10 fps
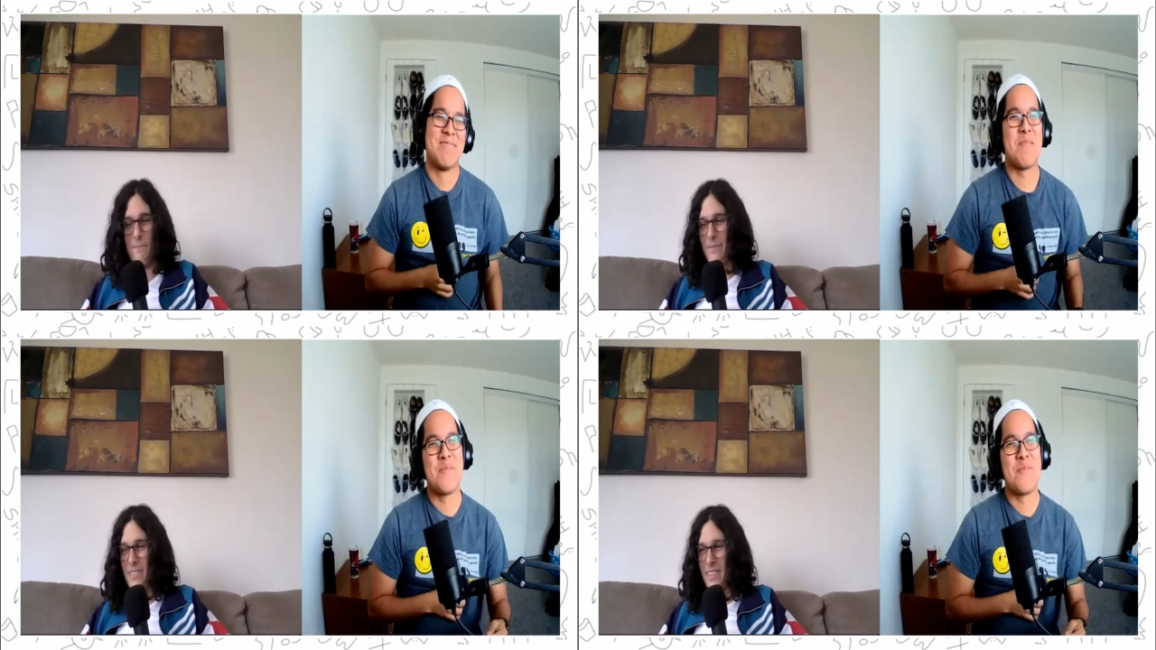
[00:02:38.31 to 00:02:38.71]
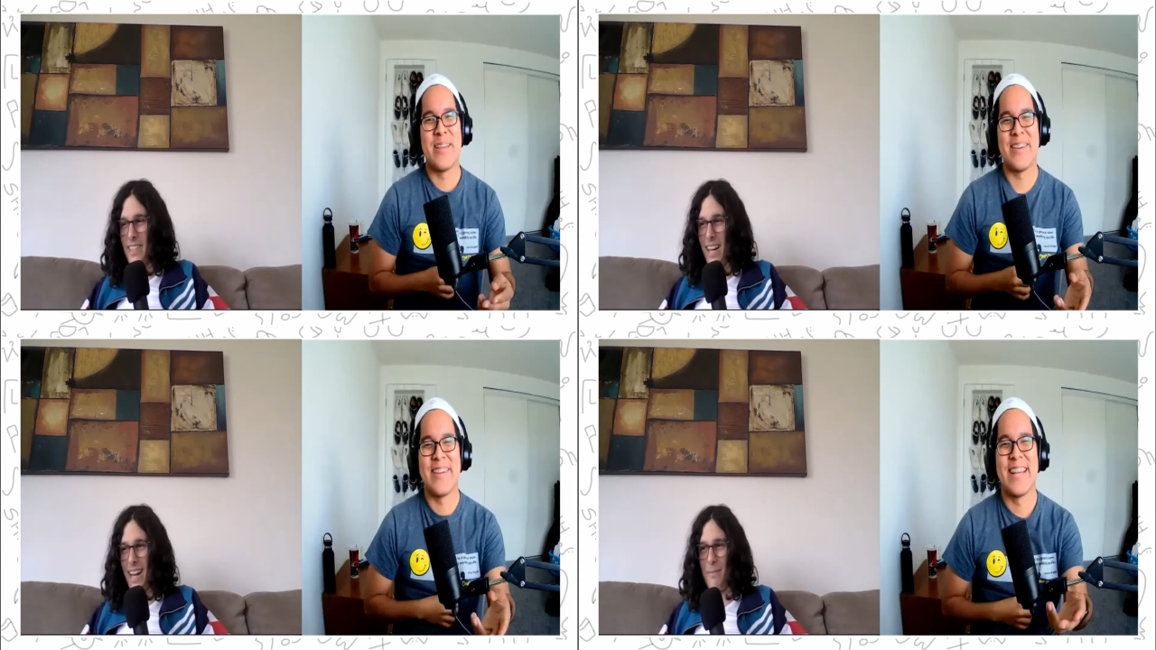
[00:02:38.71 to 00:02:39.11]
Speaker 1: My
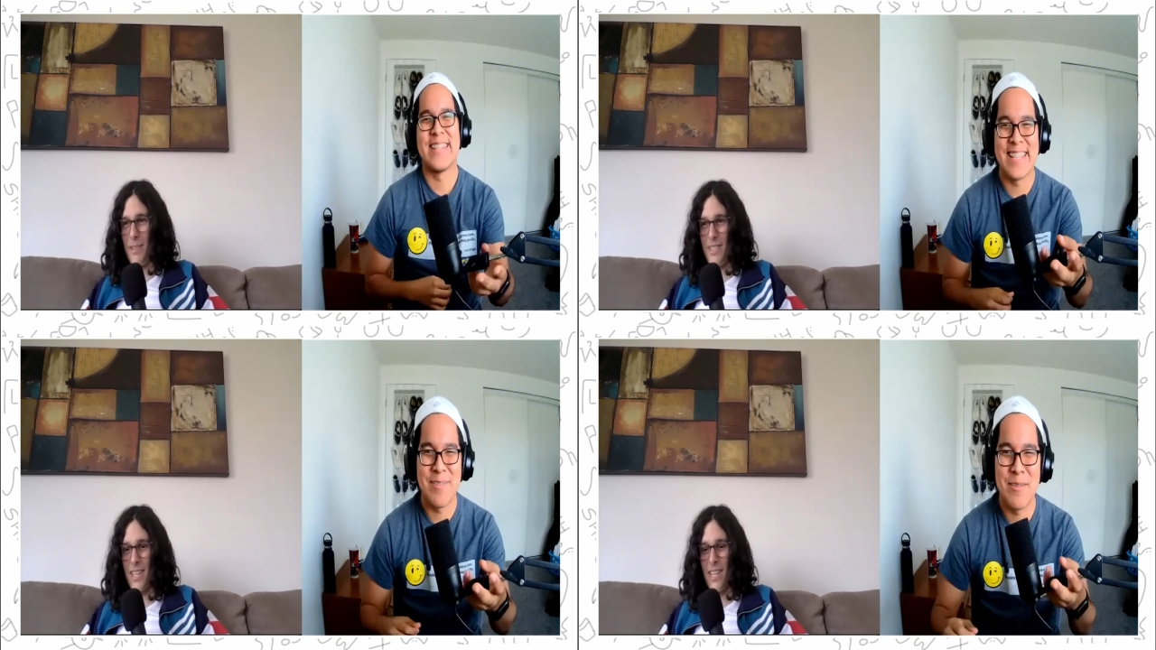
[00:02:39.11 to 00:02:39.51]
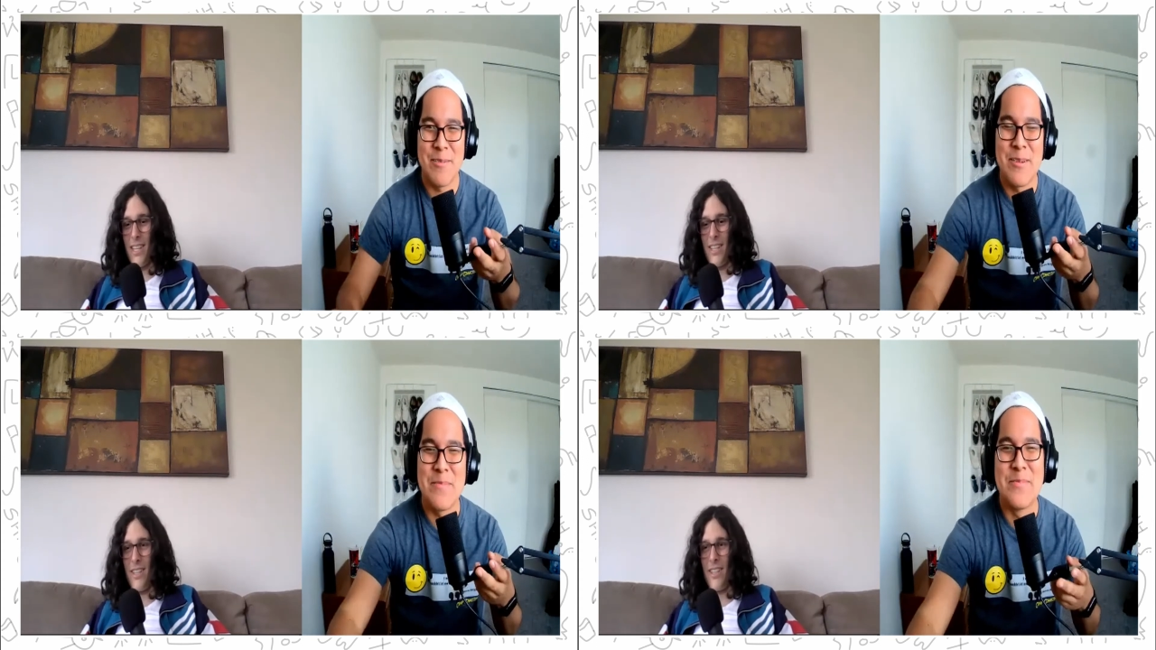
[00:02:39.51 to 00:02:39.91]
boy, he had to um, let
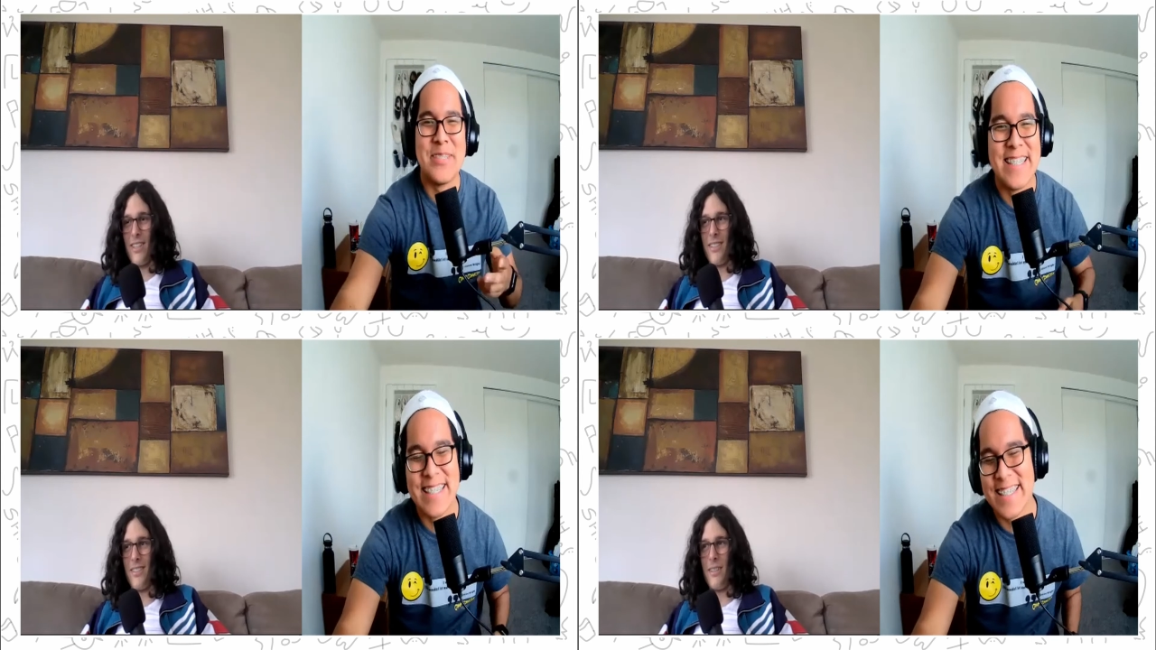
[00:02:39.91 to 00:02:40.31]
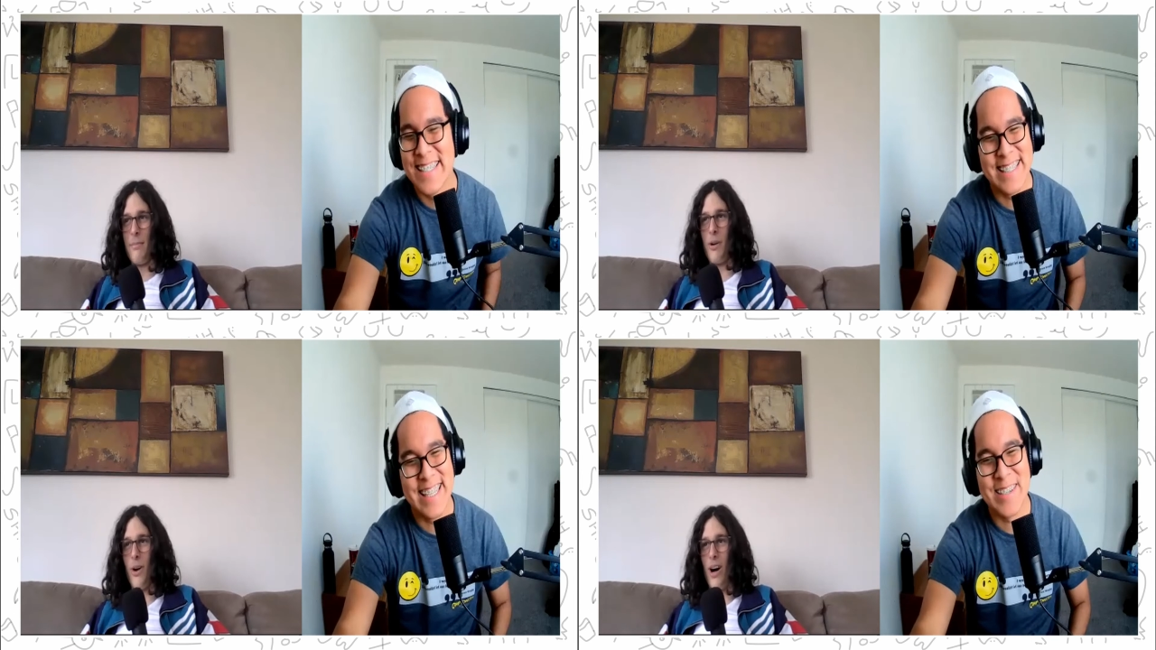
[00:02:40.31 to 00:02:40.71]
one rip,
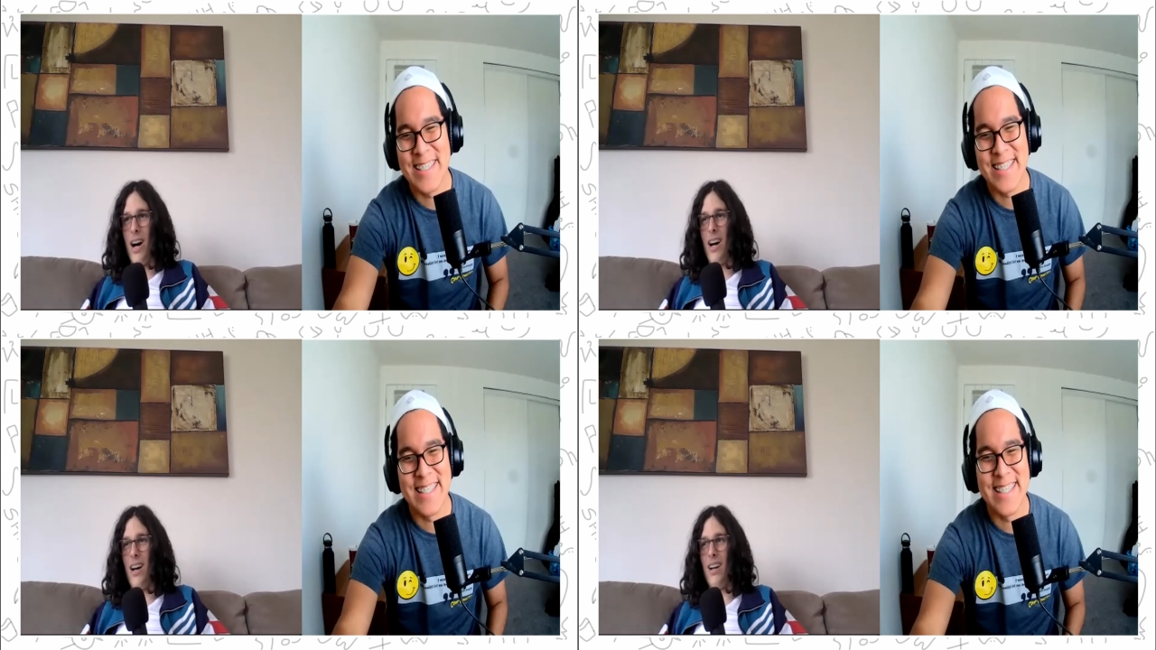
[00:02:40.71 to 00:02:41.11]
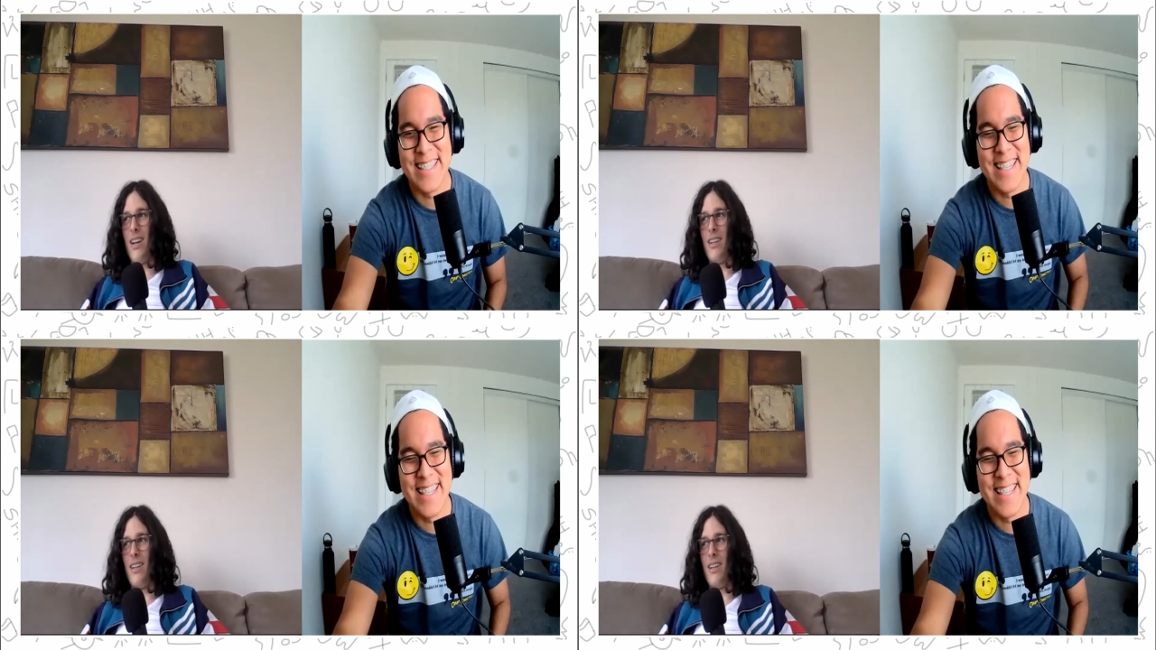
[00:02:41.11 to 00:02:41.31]
and that bro. It.